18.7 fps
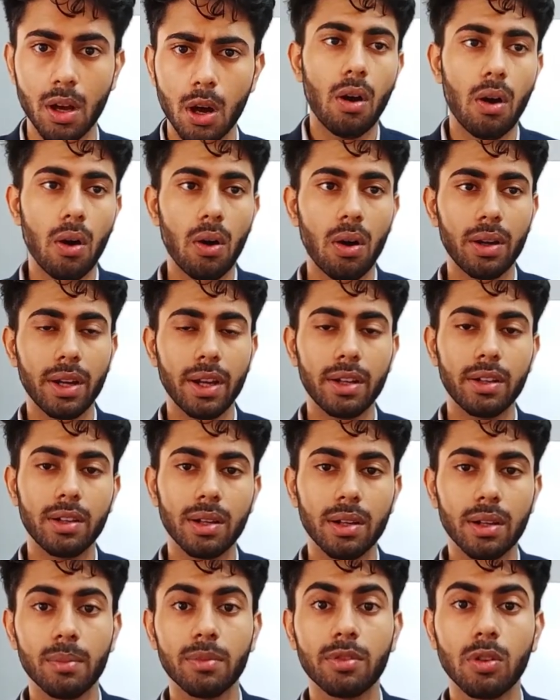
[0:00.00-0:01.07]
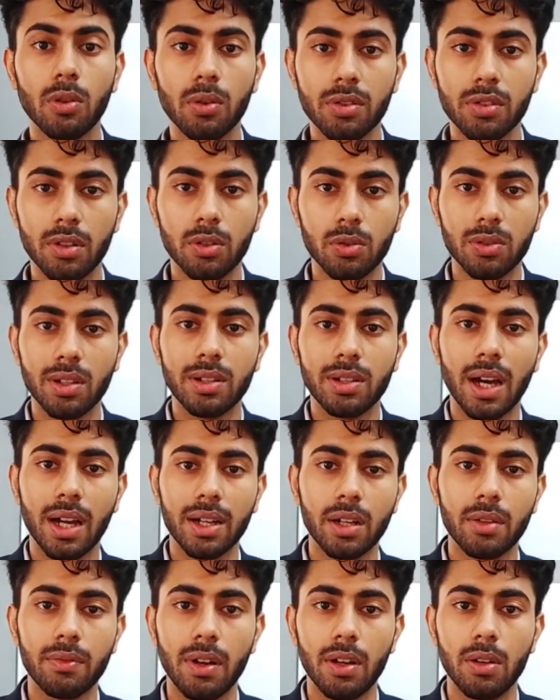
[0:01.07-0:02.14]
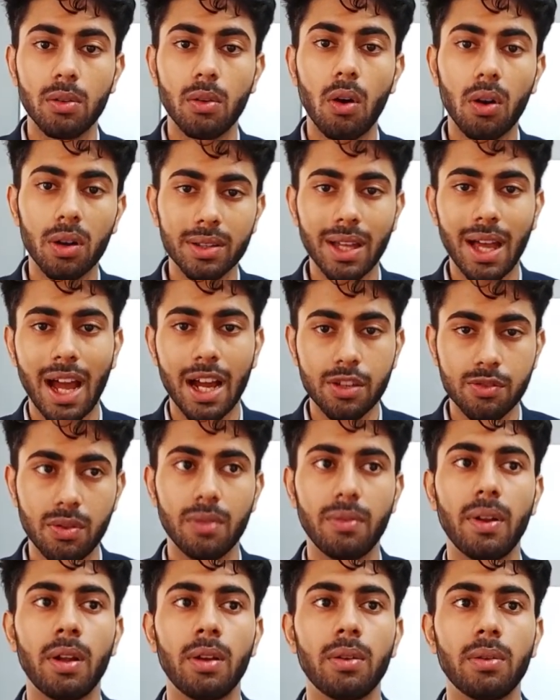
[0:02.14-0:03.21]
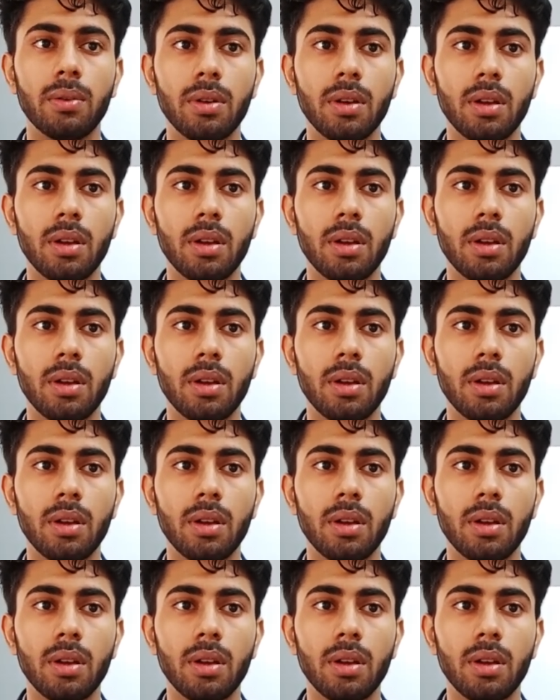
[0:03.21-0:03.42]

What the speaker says: or it comes closer to the target value or the actual value.